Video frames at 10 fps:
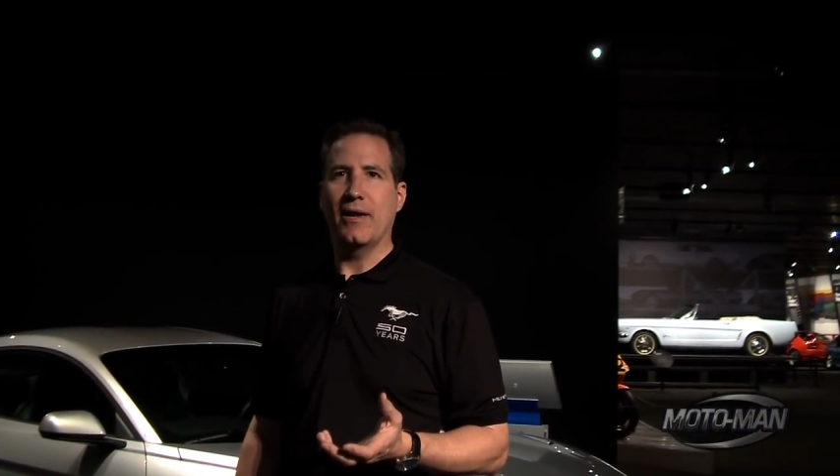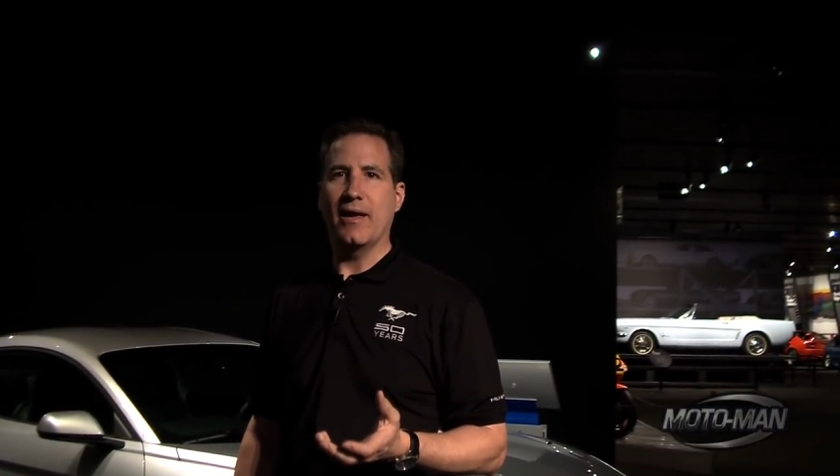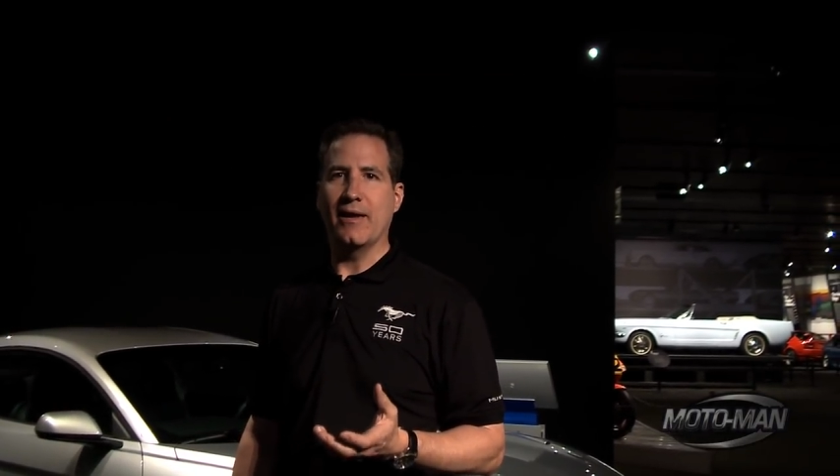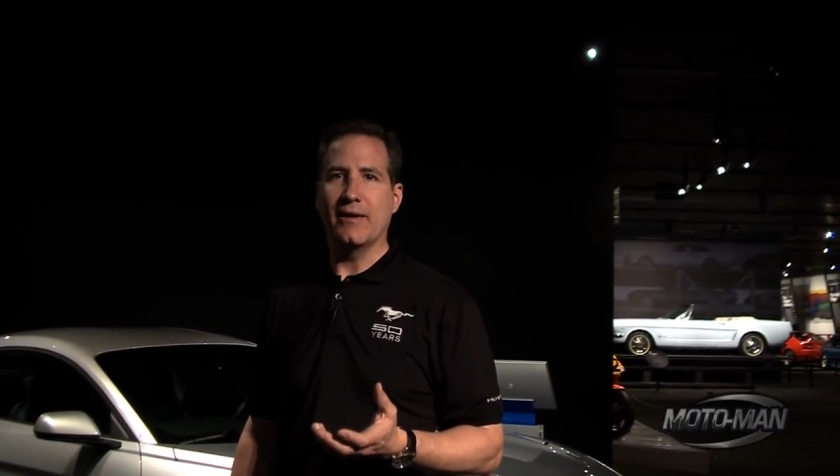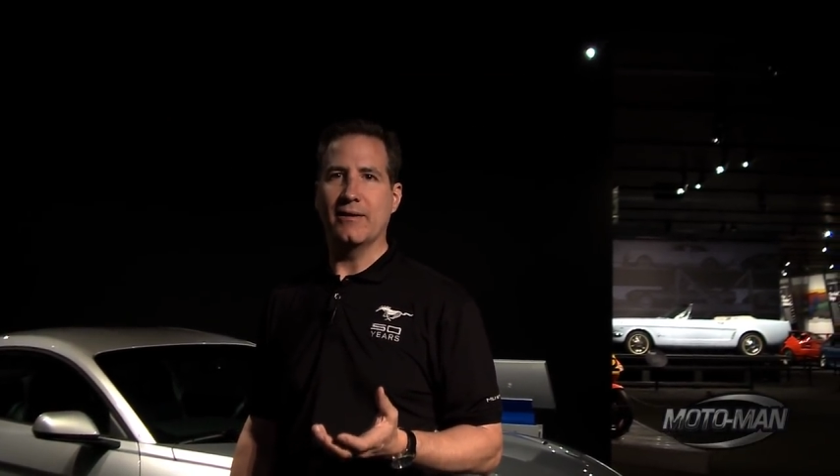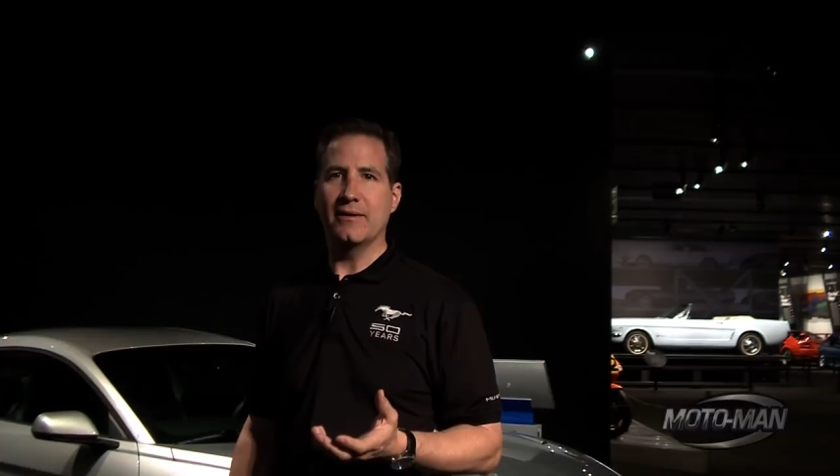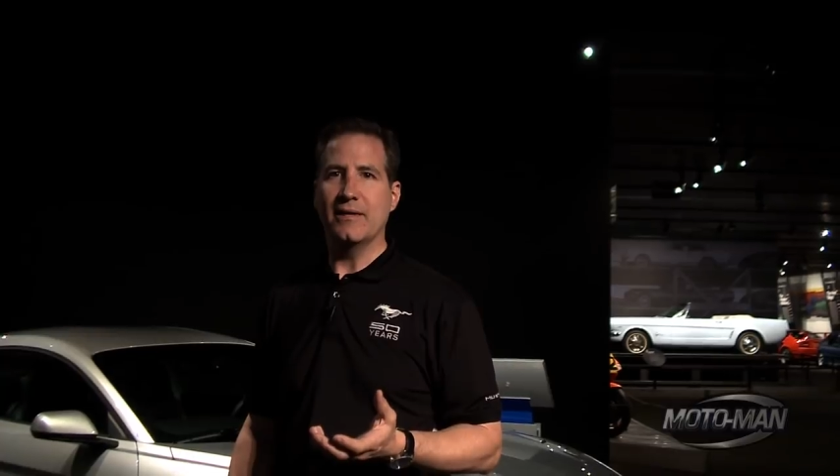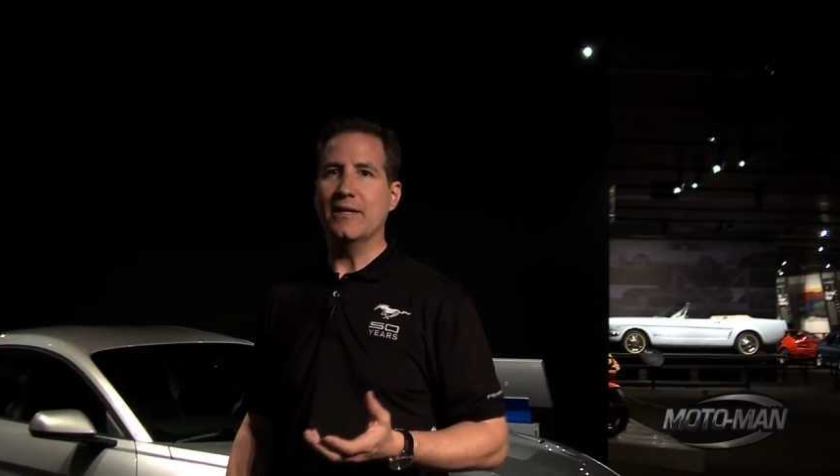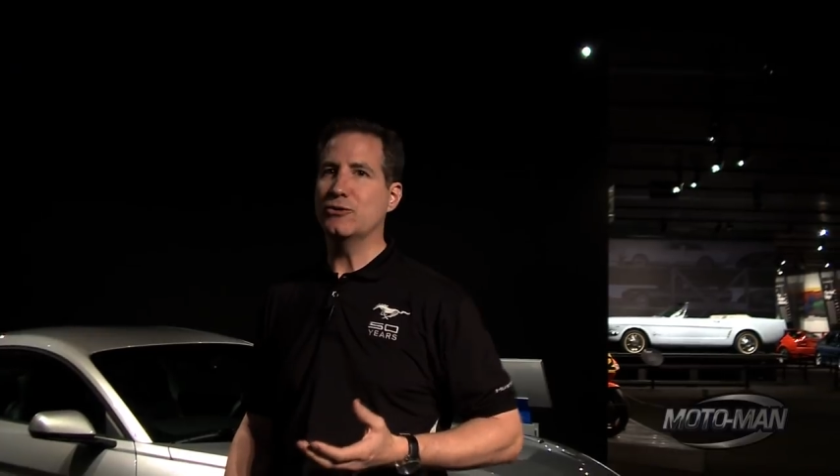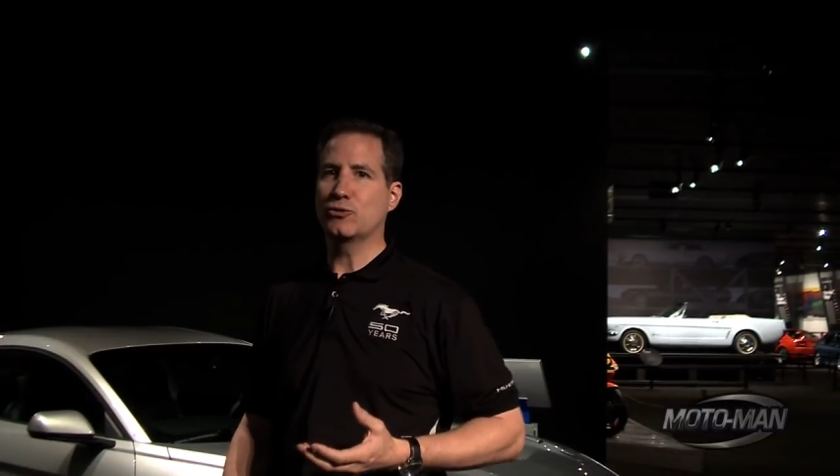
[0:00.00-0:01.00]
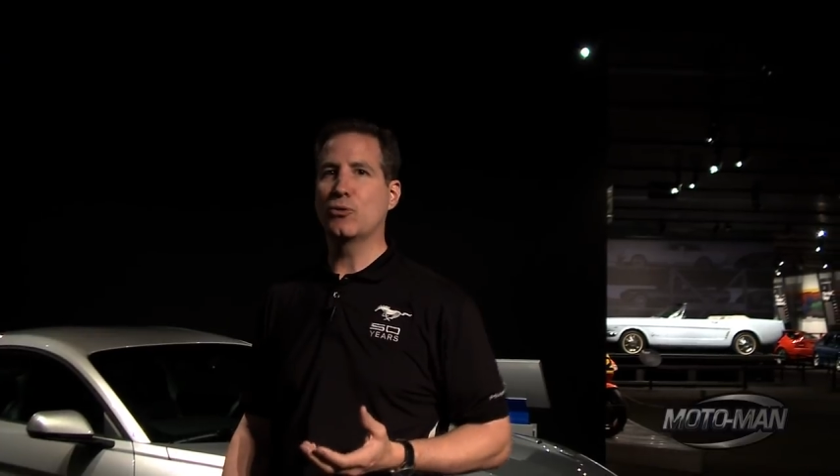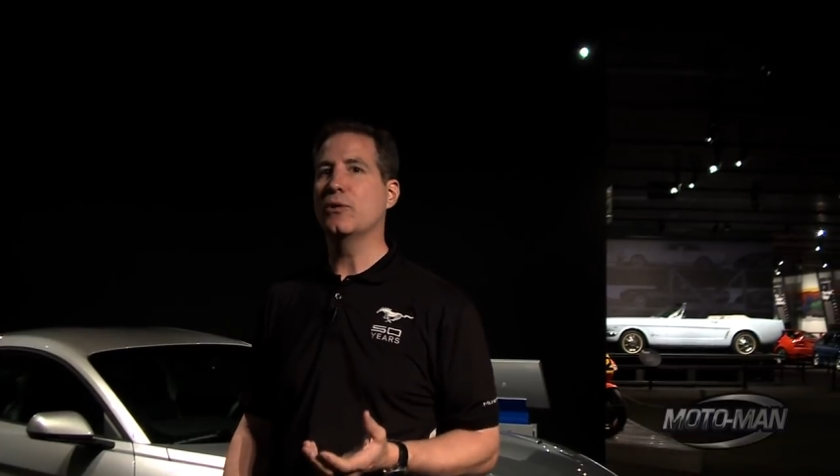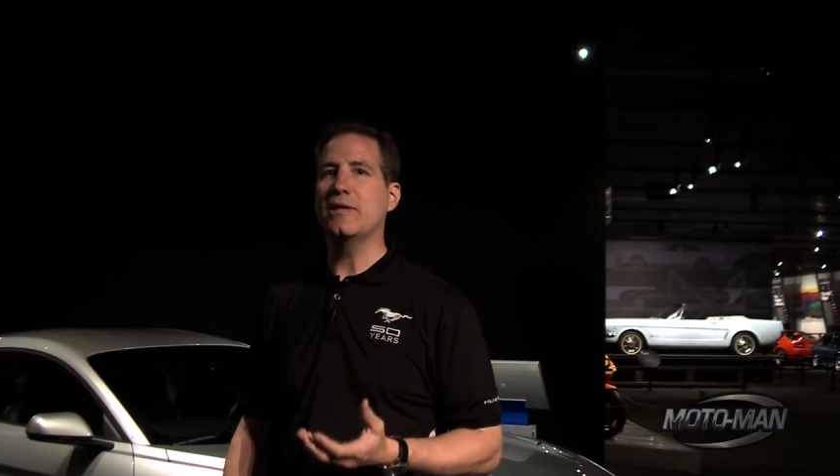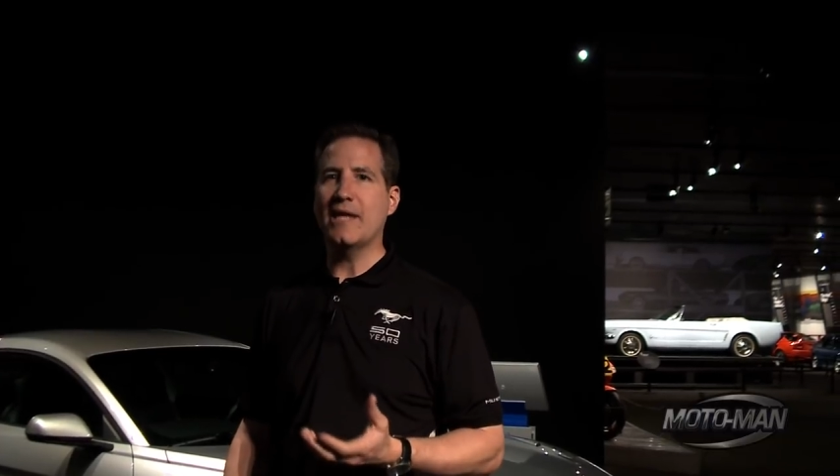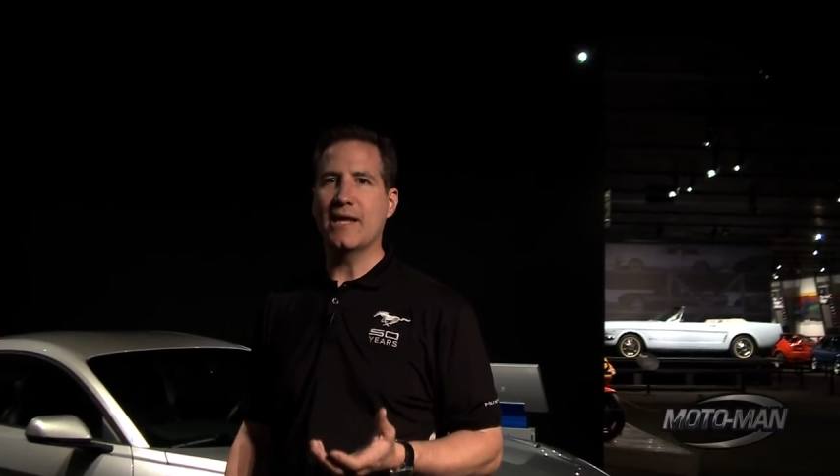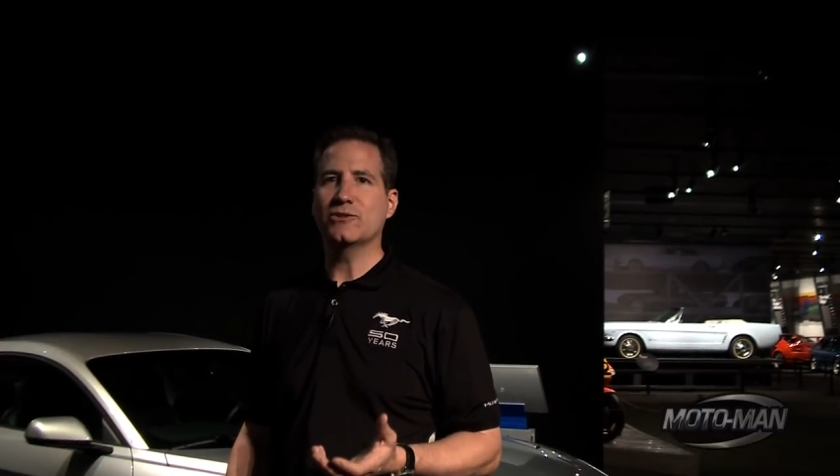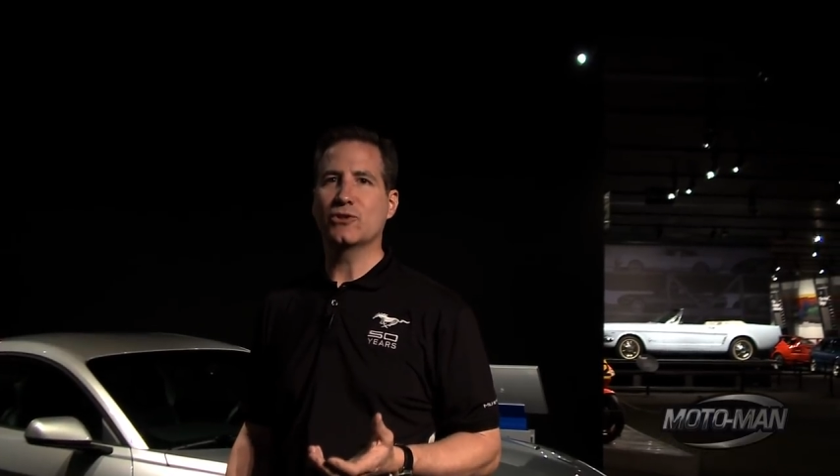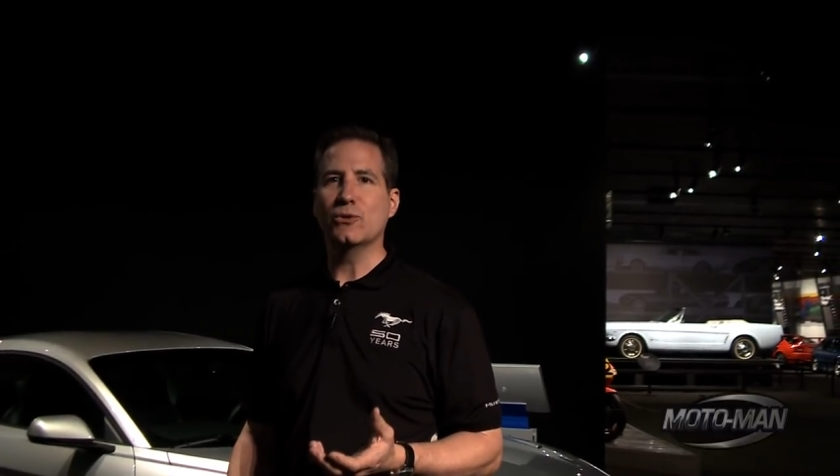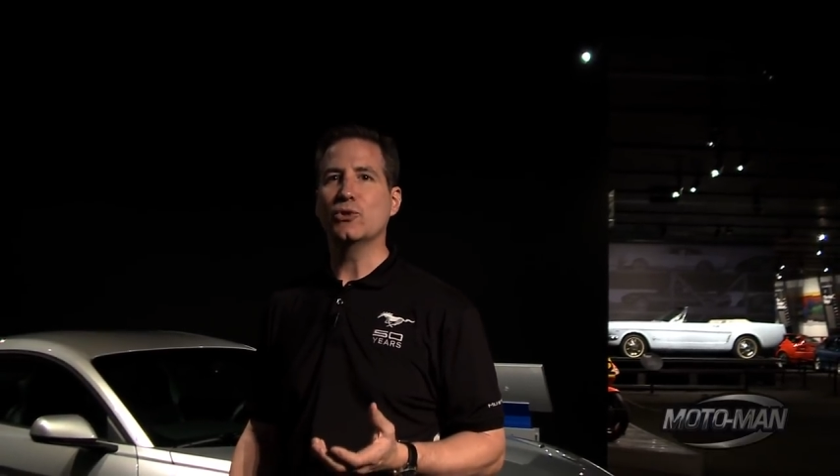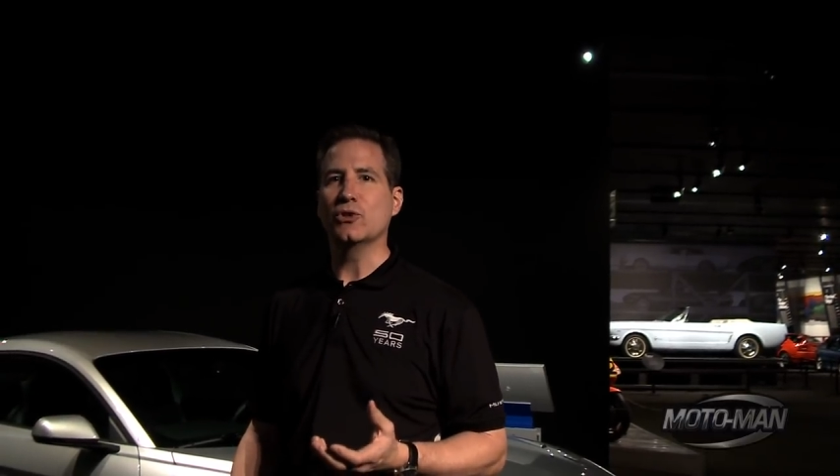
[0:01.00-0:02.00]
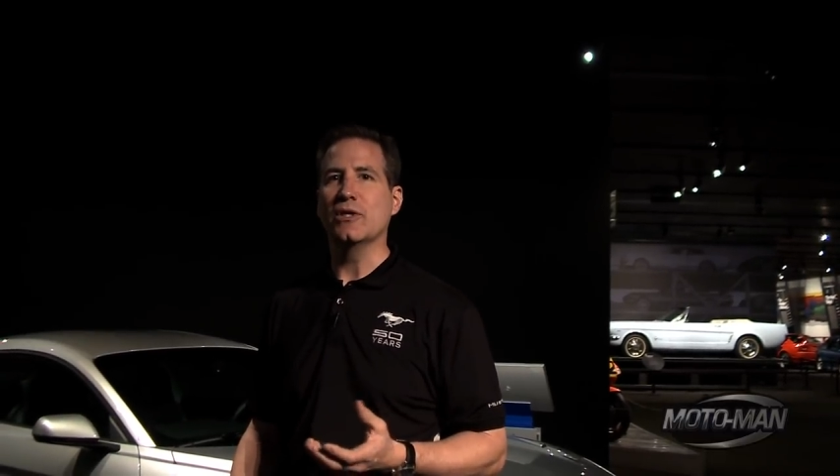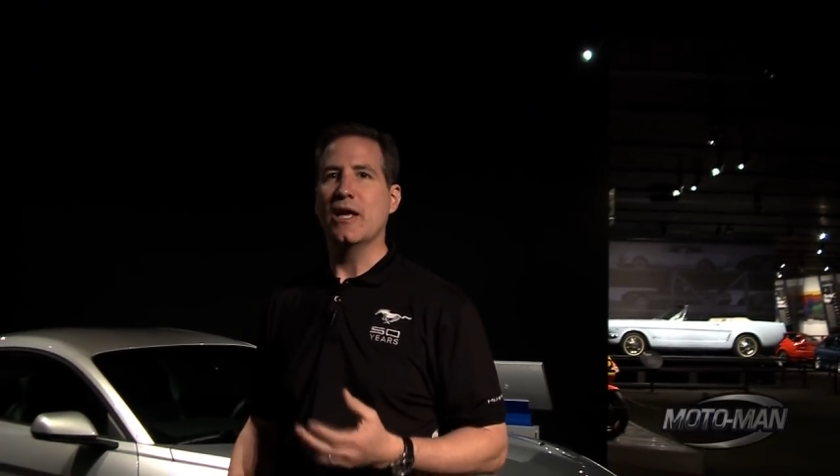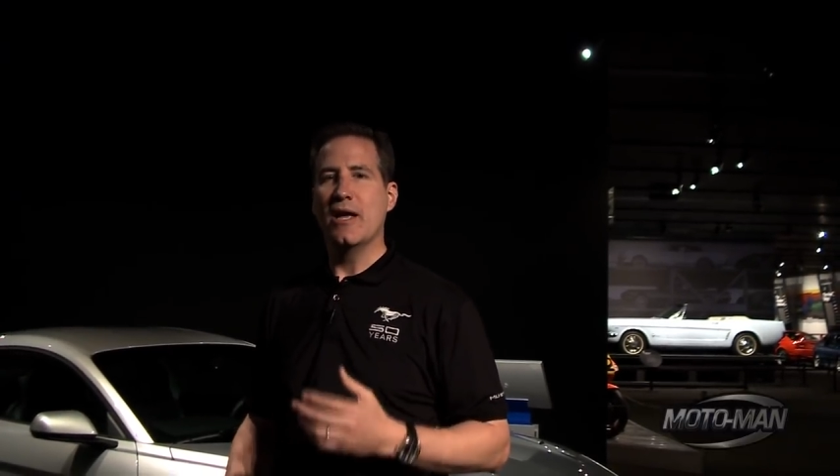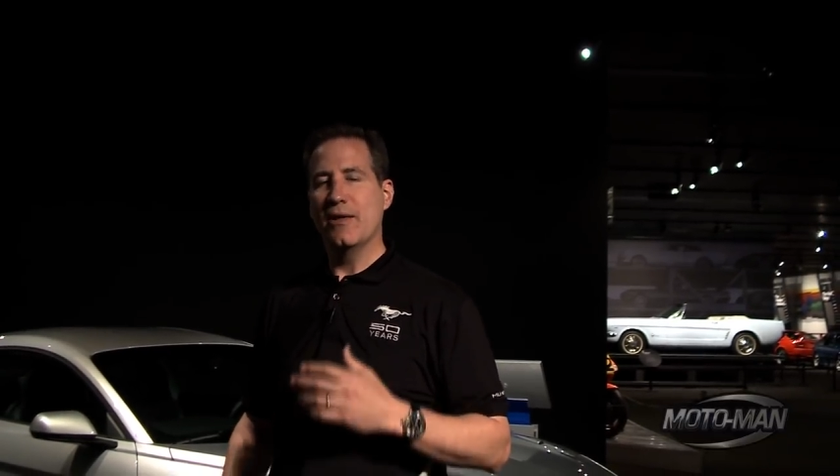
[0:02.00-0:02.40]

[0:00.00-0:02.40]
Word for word: And it is truly the end solution.